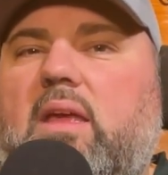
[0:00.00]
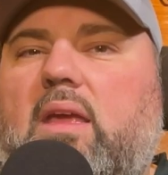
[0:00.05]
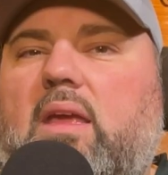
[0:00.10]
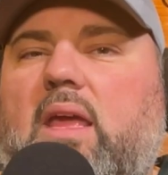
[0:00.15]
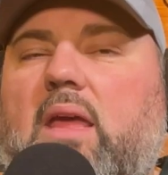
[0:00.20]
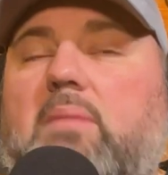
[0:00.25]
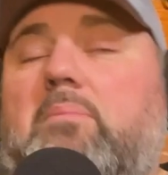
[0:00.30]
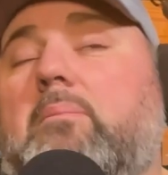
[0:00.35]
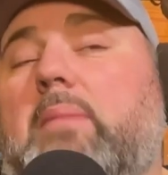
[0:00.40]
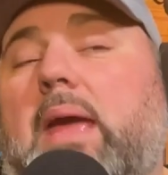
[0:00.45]

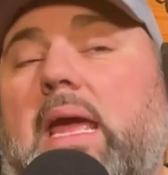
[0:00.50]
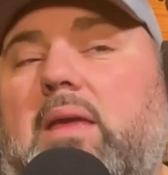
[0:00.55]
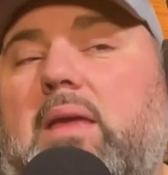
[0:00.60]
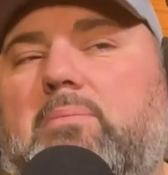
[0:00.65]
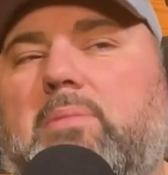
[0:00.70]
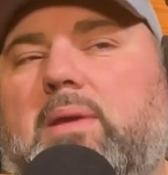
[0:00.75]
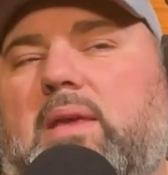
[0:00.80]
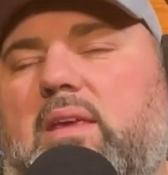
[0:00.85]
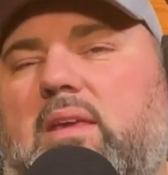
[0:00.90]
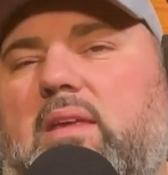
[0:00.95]
And
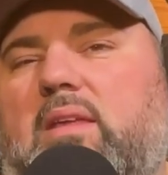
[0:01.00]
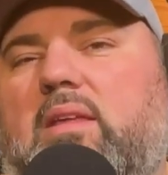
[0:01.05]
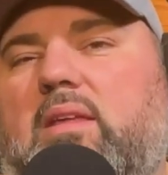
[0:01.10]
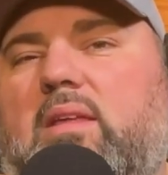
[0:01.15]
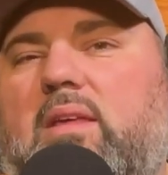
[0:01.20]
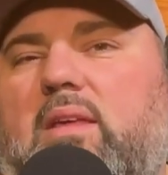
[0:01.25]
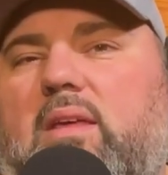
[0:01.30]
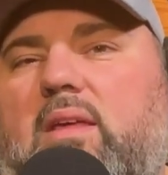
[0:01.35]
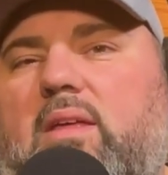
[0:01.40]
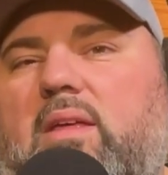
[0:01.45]
maybe
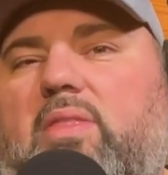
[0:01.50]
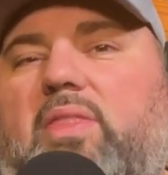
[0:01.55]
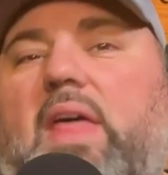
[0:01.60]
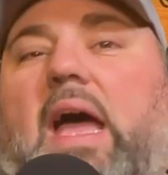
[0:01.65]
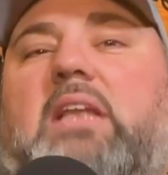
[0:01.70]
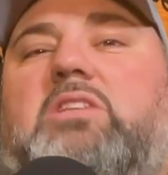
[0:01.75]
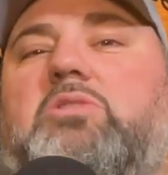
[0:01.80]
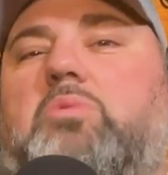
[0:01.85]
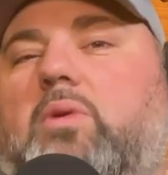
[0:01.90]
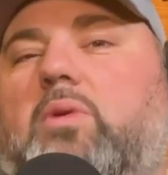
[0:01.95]

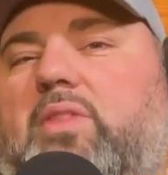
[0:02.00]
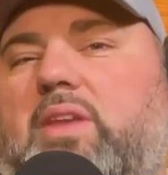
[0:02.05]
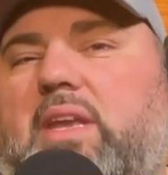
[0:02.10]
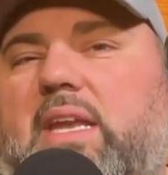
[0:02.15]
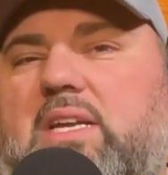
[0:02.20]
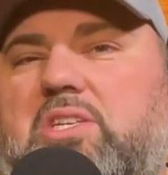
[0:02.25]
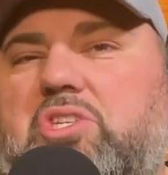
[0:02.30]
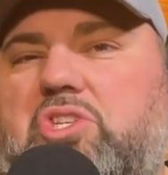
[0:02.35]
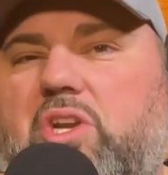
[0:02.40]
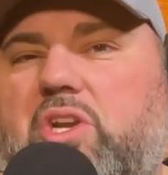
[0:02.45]
that's where the
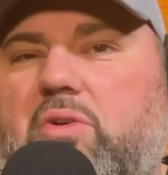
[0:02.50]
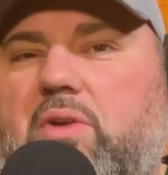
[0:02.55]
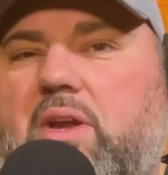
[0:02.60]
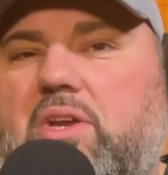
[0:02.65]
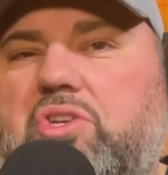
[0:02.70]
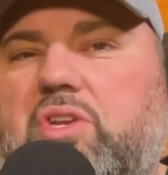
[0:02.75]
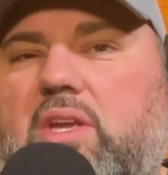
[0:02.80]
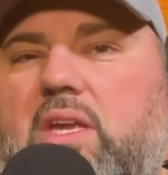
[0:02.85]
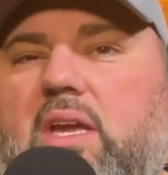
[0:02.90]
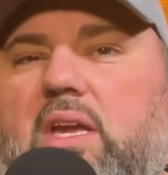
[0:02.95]
next
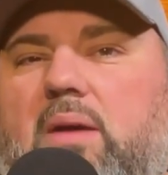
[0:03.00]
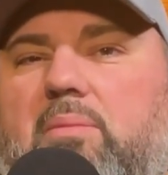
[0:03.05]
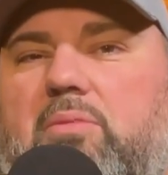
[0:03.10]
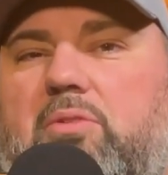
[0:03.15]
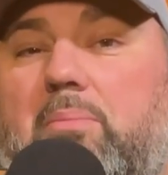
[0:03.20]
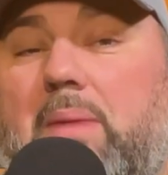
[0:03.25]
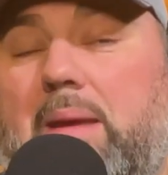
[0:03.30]
generation comes.